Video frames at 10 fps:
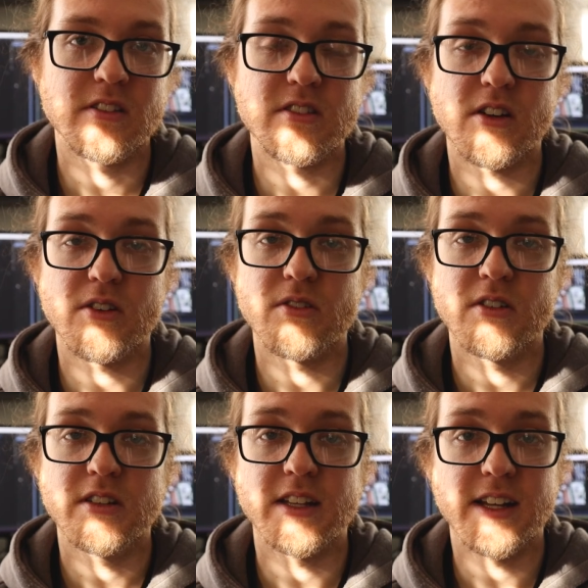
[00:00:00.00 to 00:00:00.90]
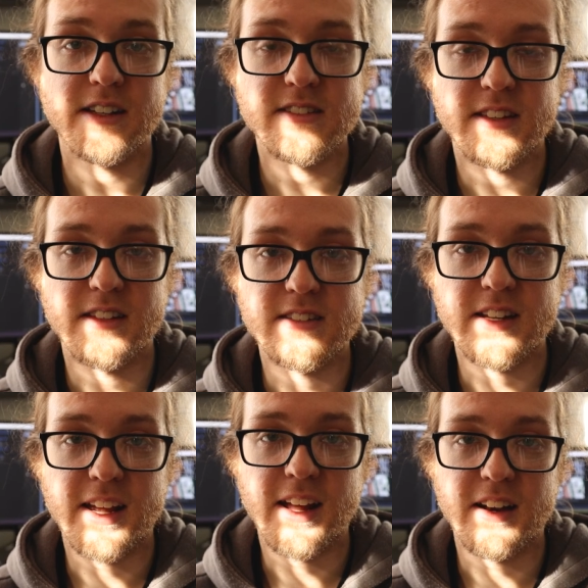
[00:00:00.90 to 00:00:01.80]
So, the next lens
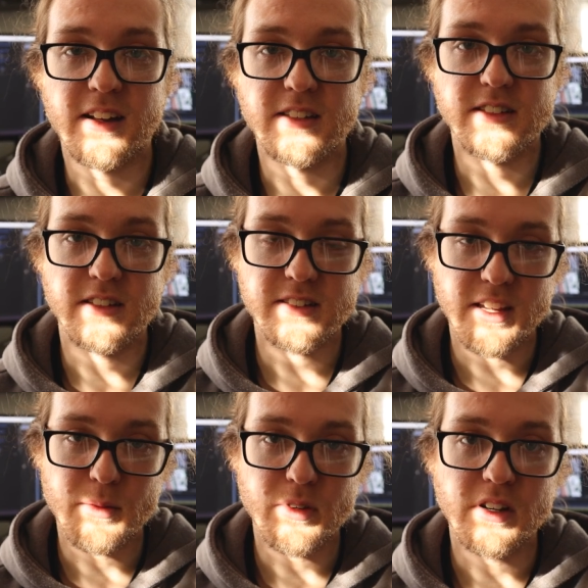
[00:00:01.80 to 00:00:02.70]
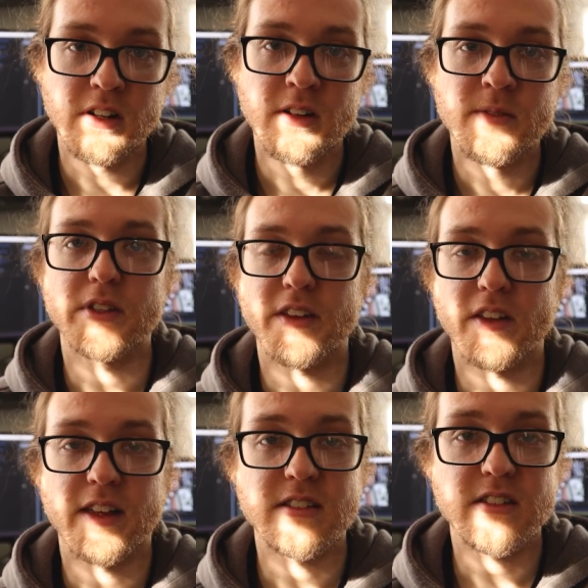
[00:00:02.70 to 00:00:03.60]
that I added onto this camera within
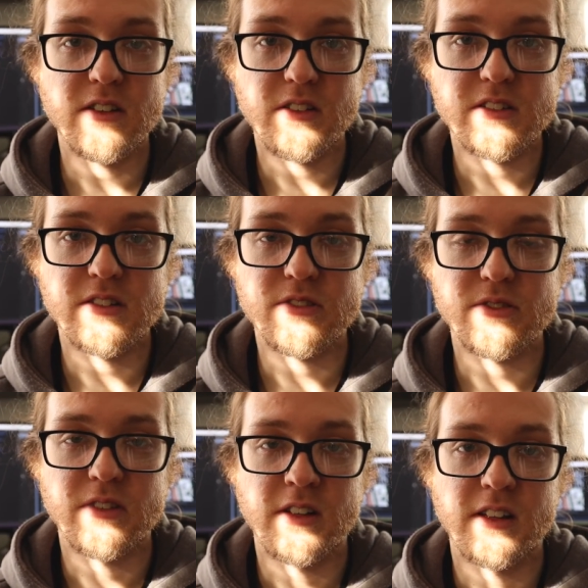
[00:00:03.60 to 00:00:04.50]
the last year or two